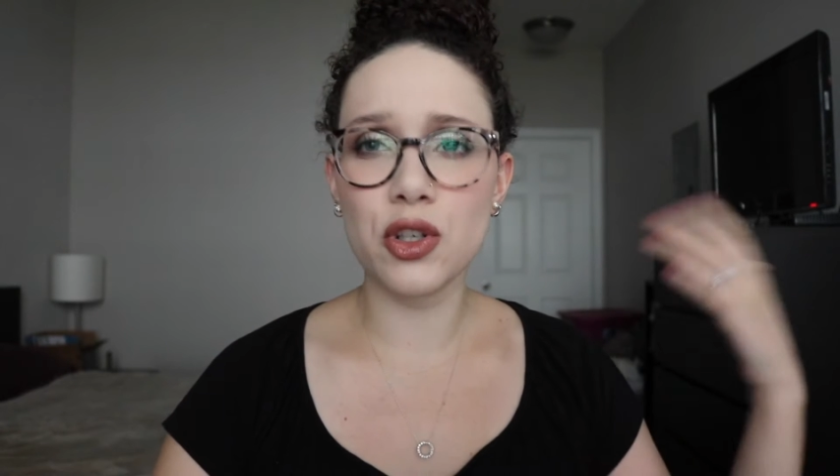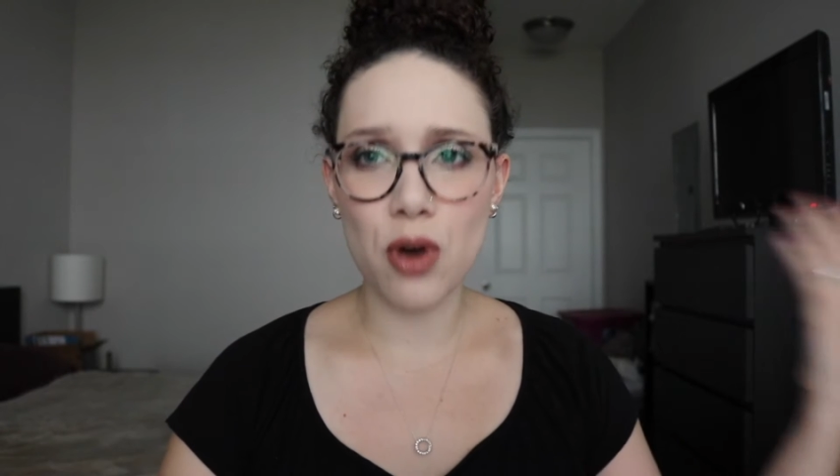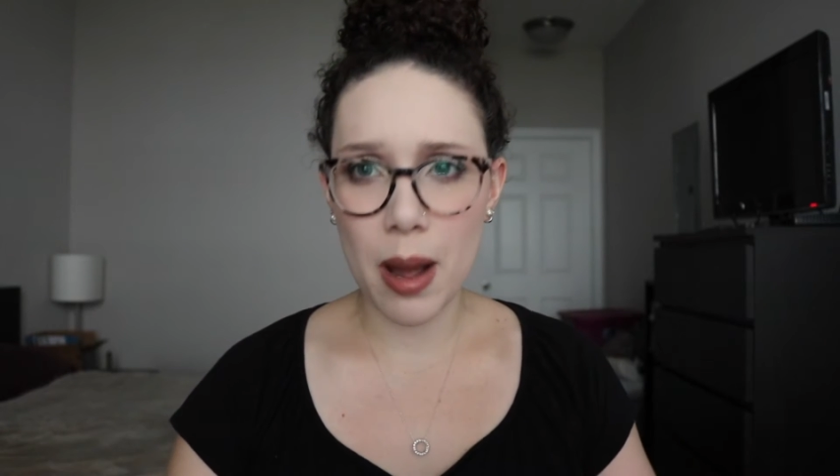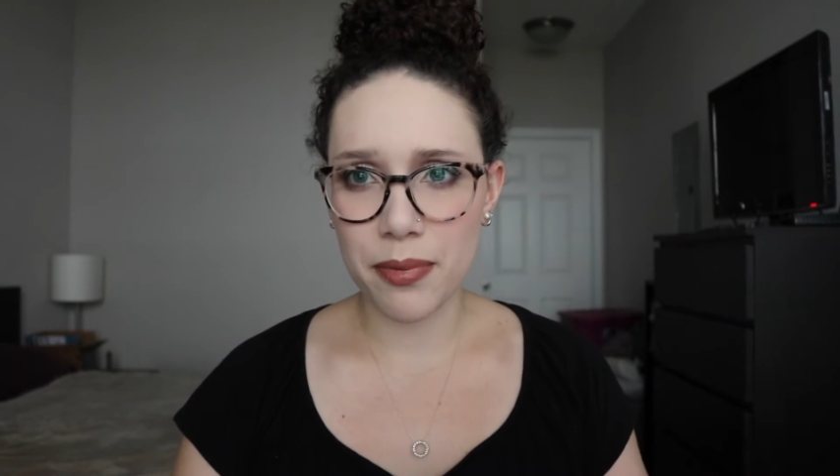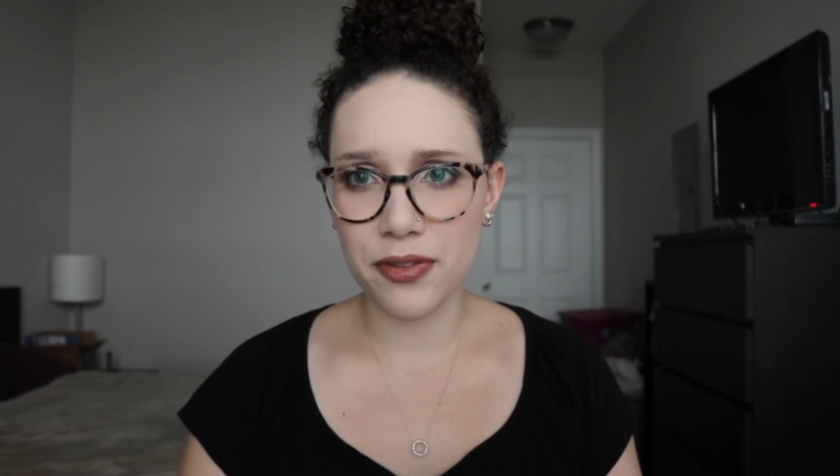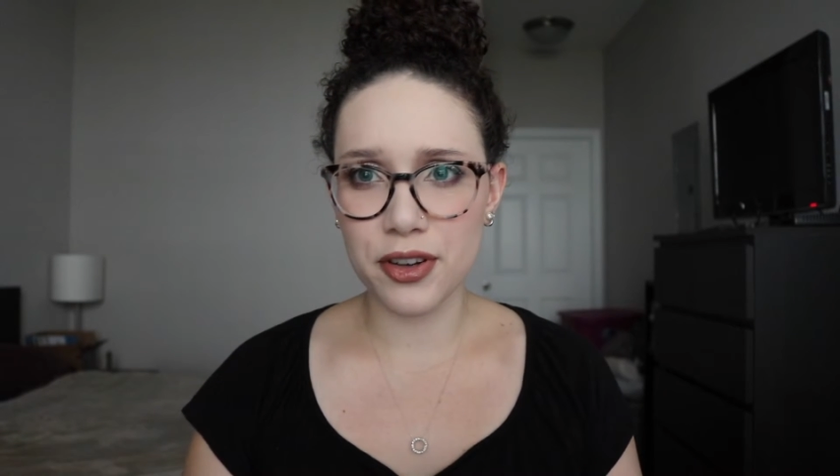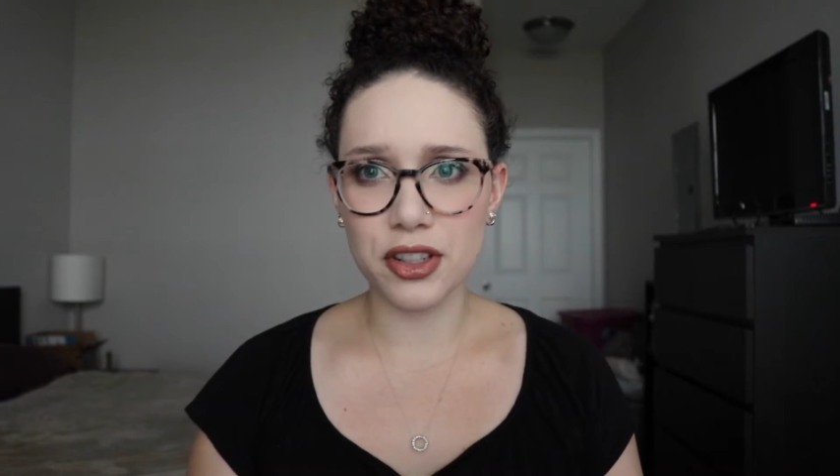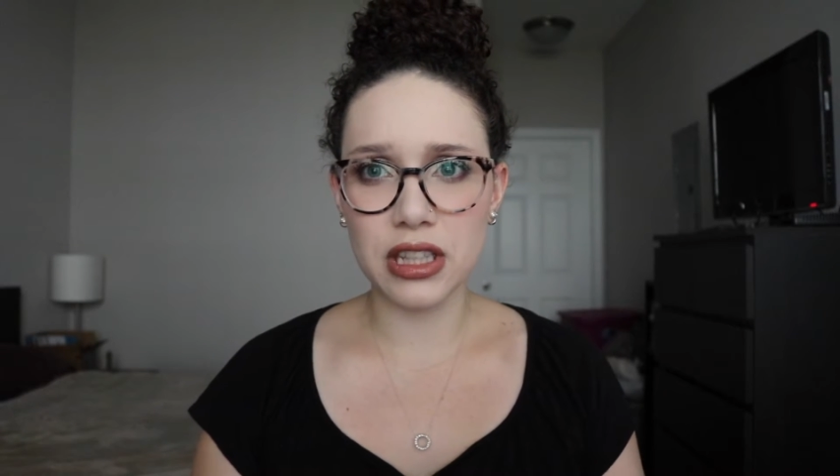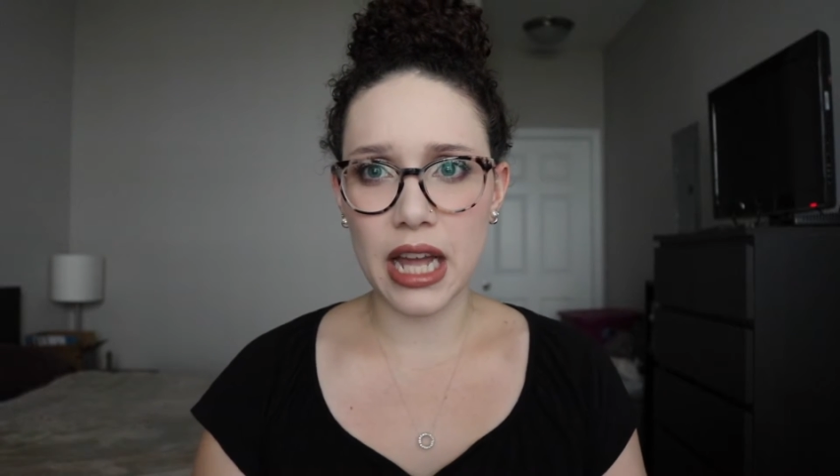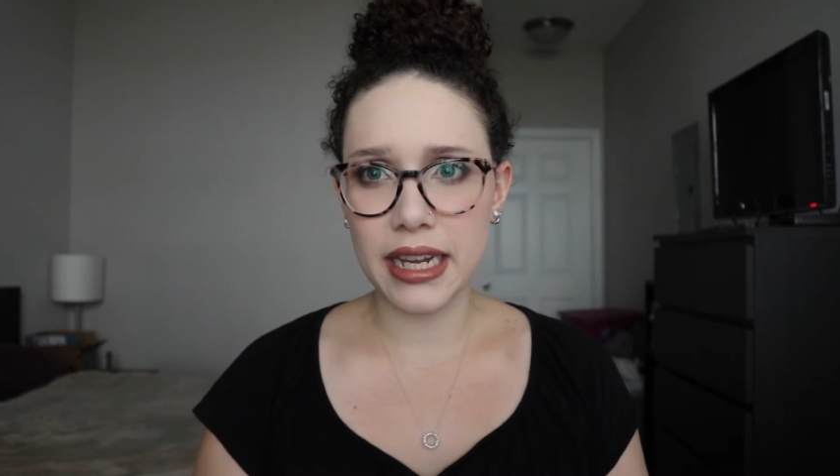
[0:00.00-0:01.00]
drop
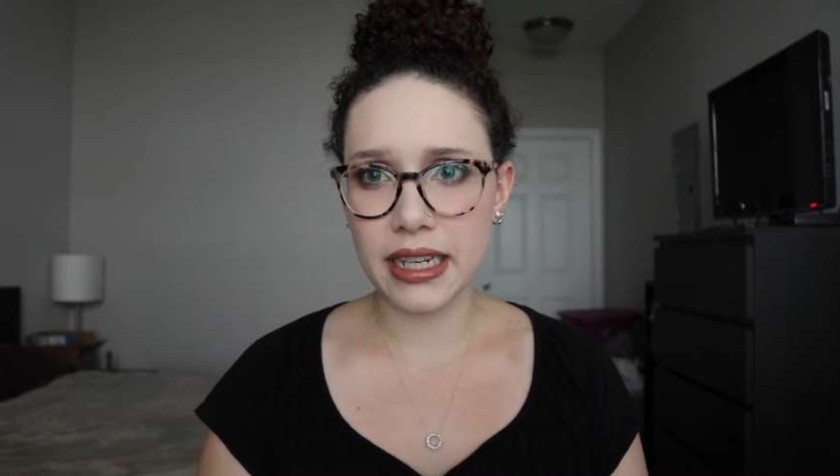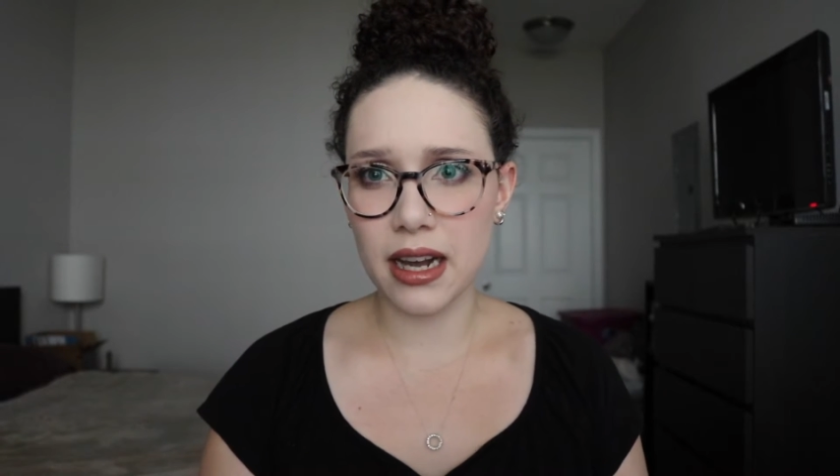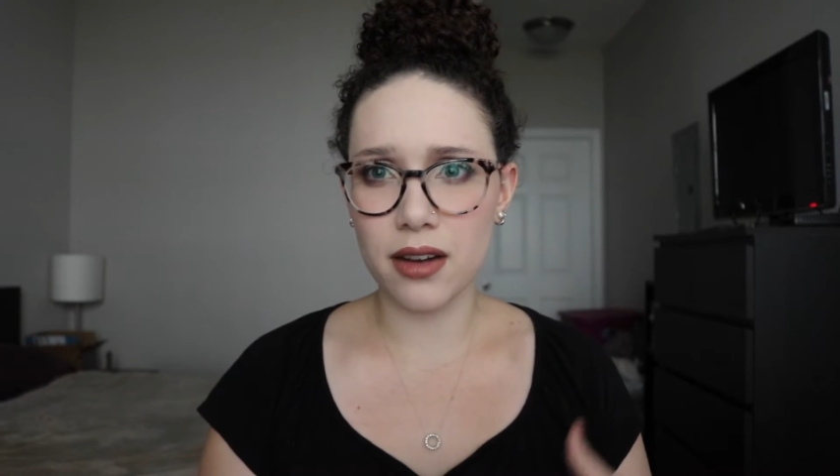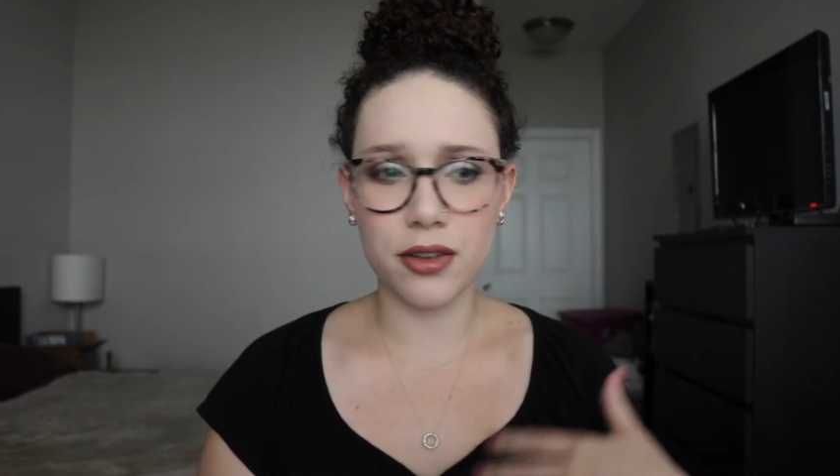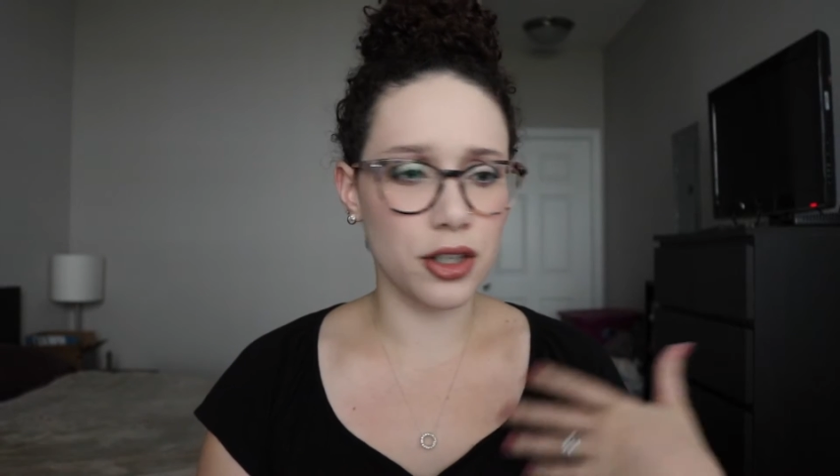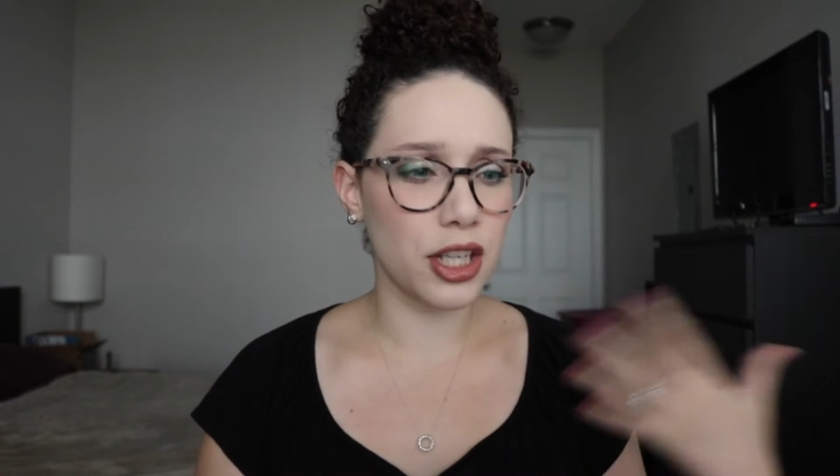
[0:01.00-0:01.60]
for light cover,